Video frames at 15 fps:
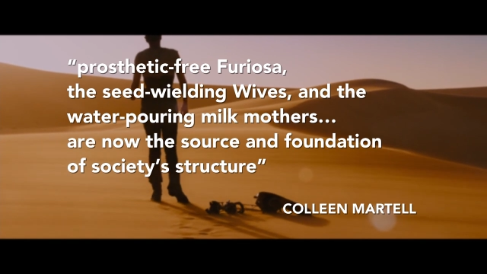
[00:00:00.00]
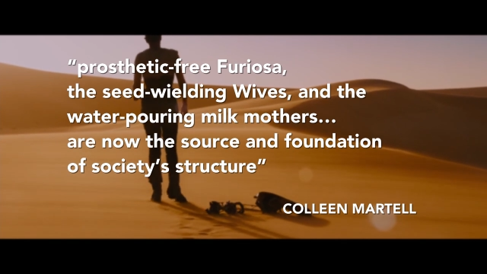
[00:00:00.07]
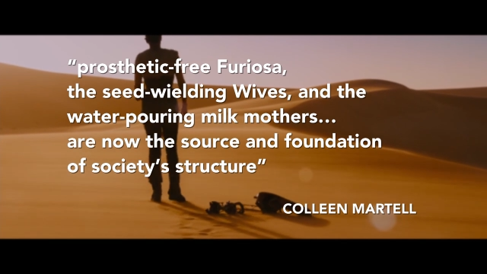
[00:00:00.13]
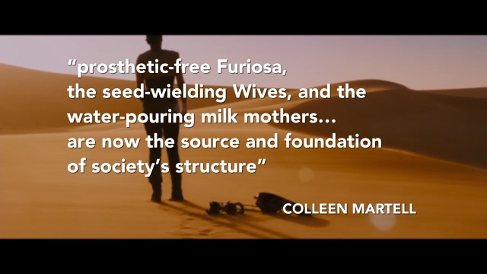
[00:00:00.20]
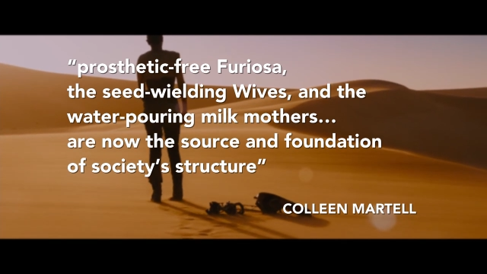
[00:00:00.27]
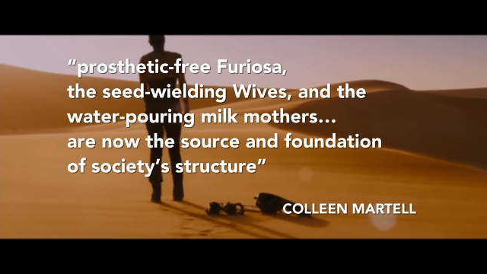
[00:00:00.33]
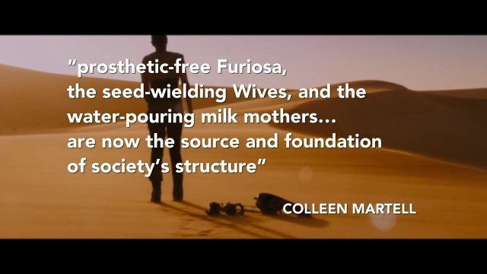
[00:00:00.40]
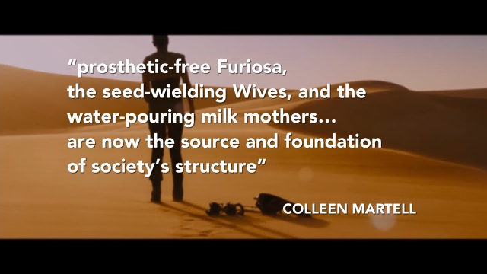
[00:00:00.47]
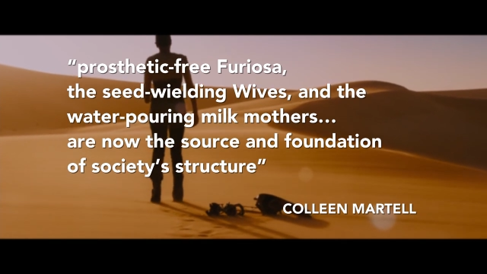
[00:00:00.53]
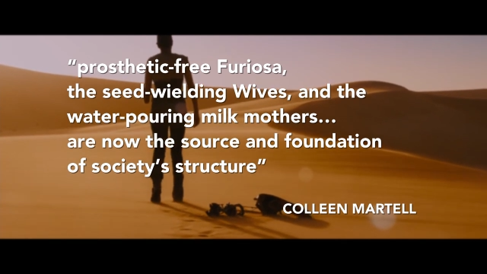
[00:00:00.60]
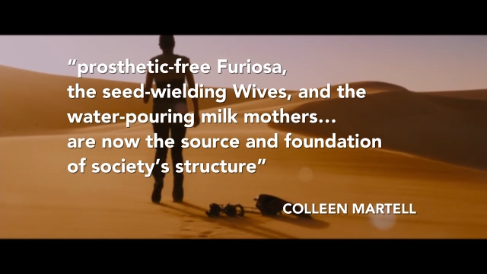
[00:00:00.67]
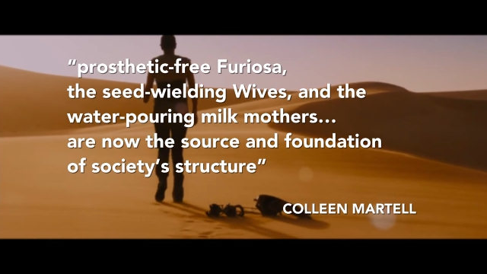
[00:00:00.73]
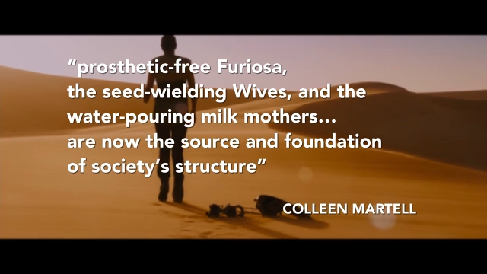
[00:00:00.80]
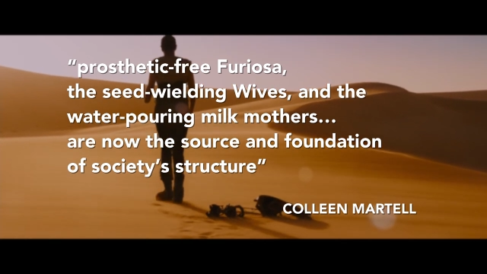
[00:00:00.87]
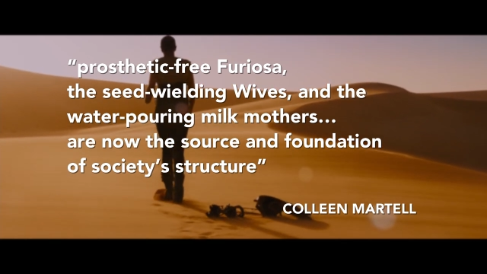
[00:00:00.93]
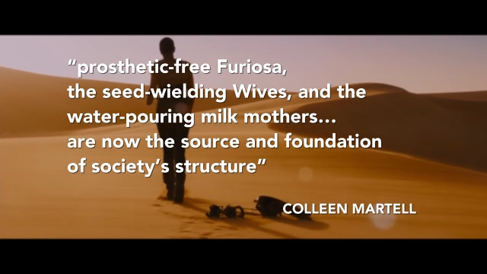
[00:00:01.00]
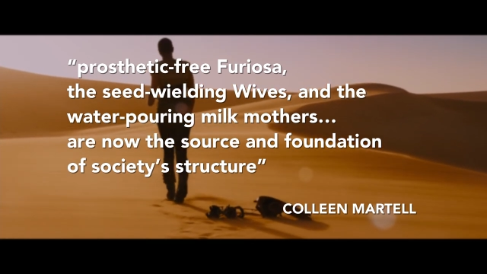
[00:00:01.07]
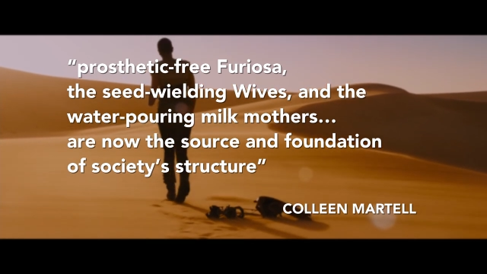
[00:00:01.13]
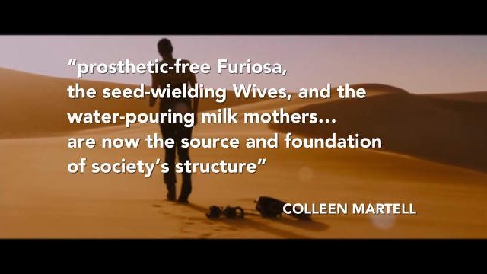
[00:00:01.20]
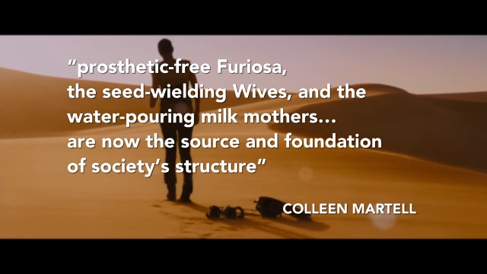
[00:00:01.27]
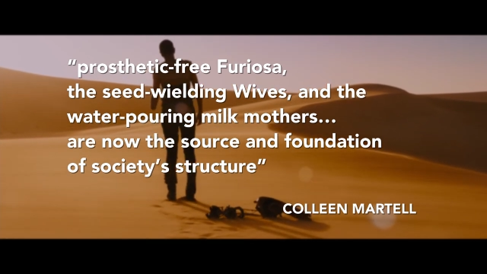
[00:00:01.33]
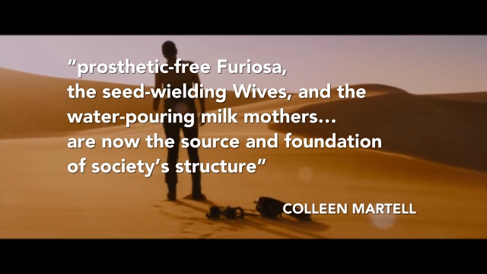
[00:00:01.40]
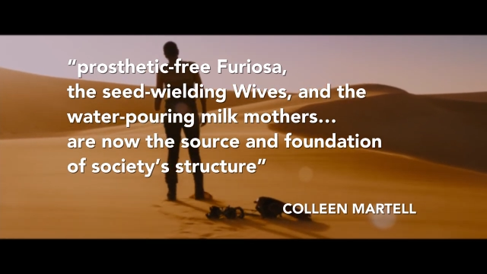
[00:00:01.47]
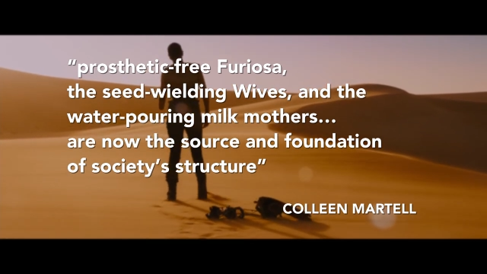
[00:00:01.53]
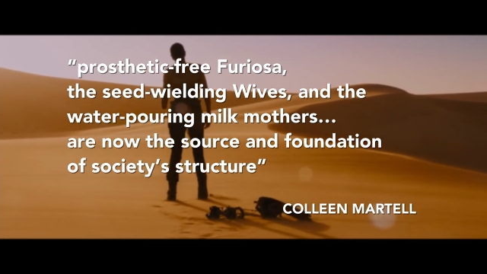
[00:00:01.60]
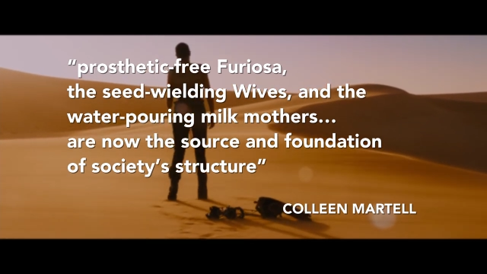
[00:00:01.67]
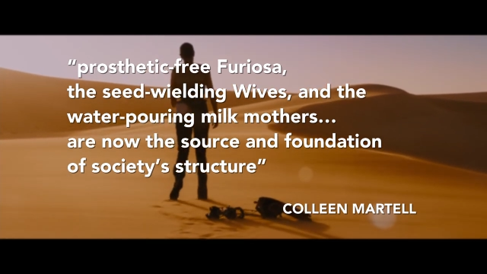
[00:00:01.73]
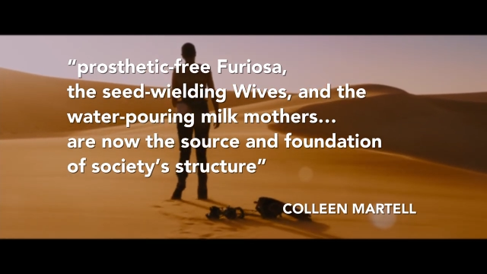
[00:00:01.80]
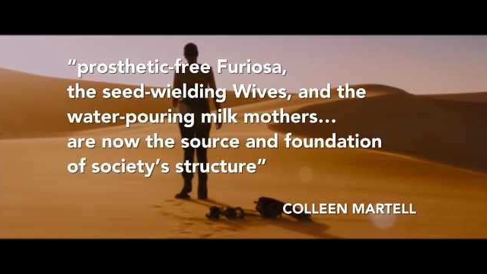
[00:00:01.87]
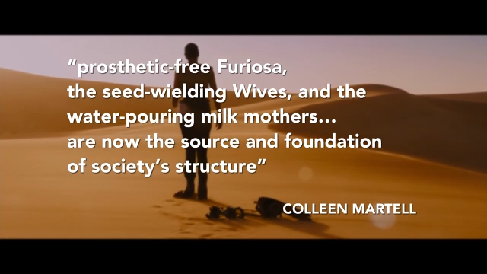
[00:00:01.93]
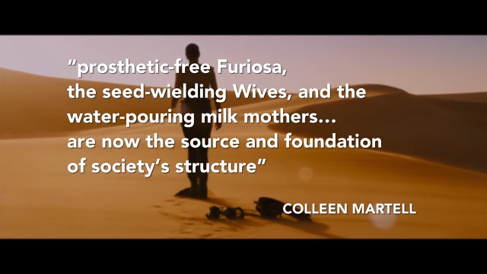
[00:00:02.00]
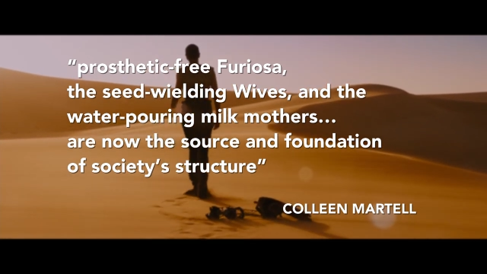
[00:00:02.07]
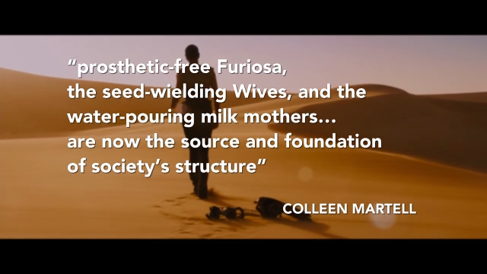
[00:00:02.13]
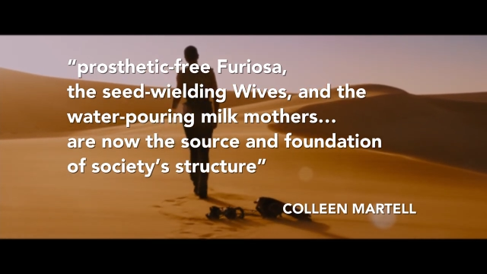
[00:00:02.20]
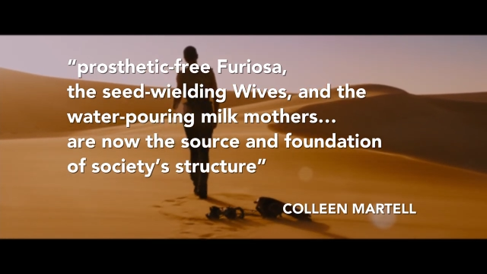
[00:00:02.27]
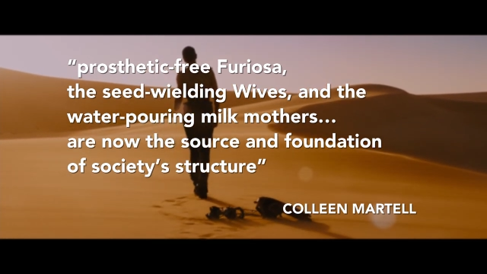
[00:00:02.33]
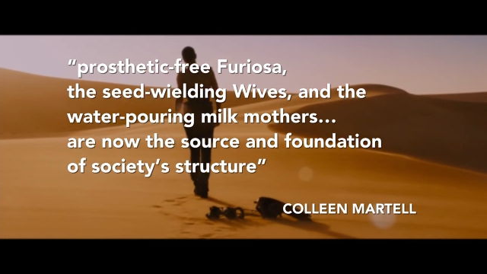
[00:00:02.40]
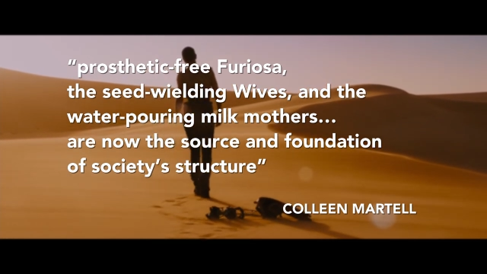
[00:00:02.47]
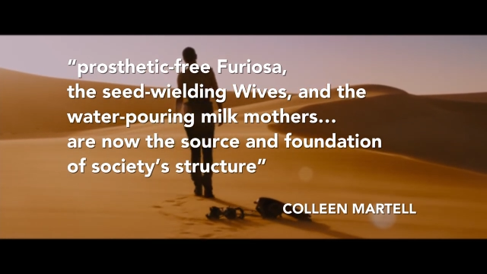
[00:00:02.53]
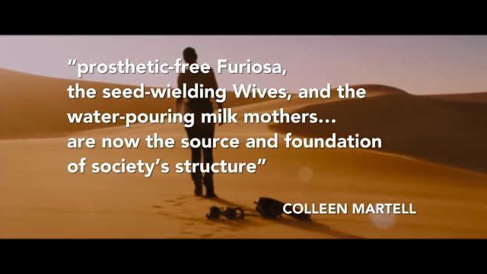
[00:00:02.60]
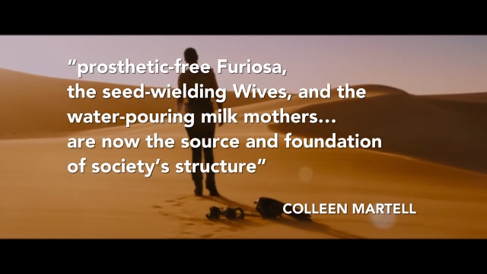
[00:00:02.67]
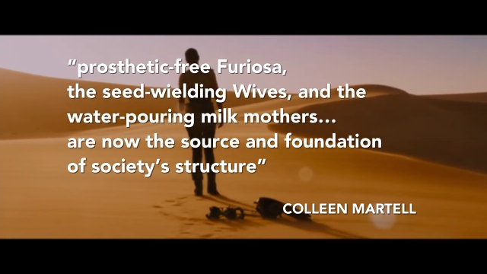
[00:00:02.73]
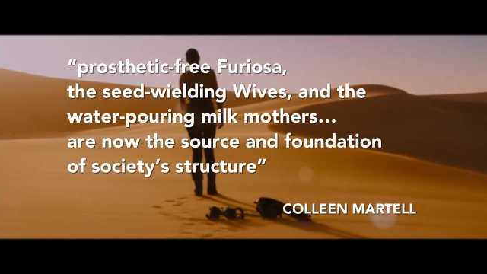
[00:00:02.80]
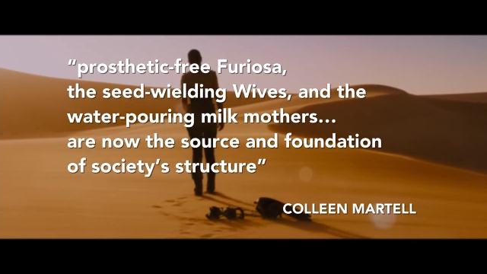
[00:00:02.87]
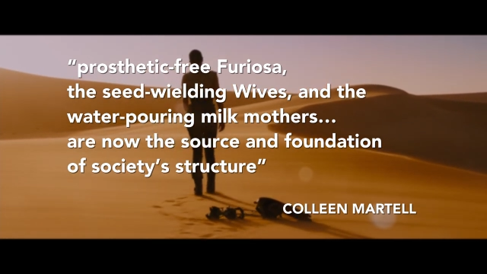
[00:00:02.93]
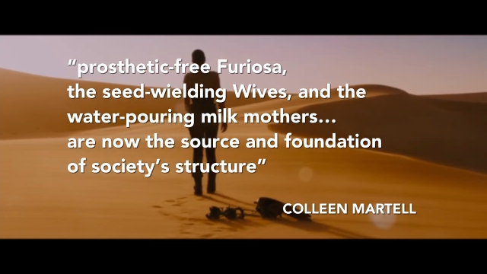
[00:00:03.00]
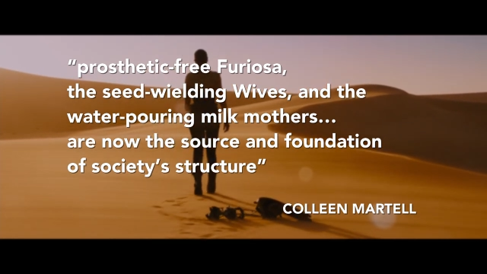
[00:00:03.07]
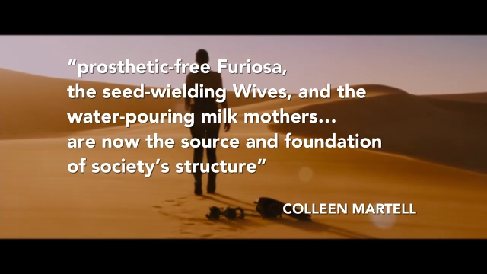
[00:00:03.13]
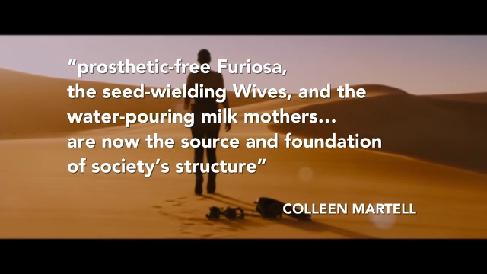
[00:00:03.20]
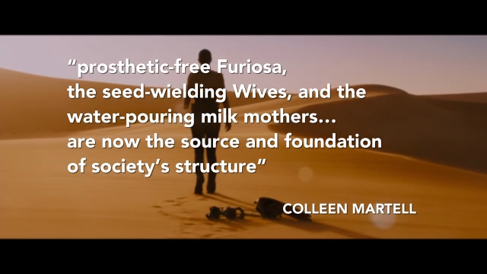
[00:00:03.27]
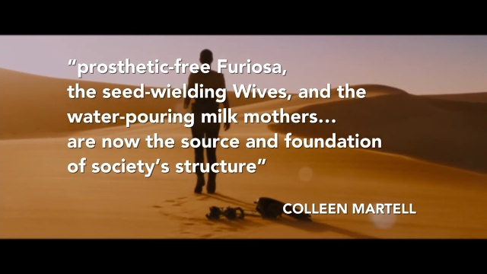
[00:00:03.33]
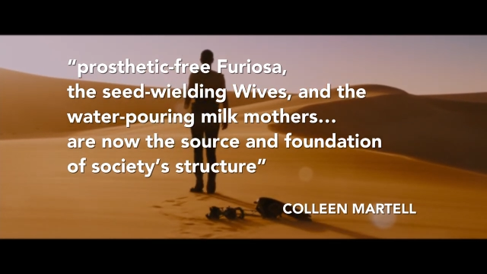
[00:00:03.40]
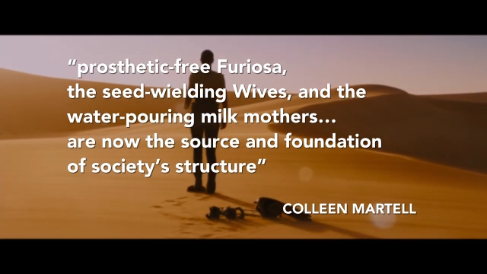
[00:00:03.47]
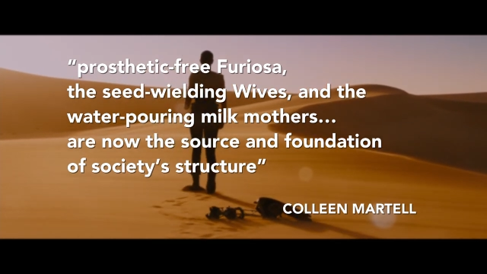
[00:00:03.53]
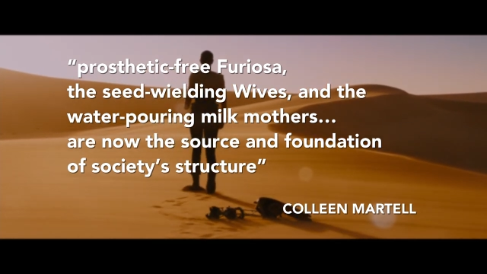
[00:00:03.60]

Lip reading: [unreadable: no face in view]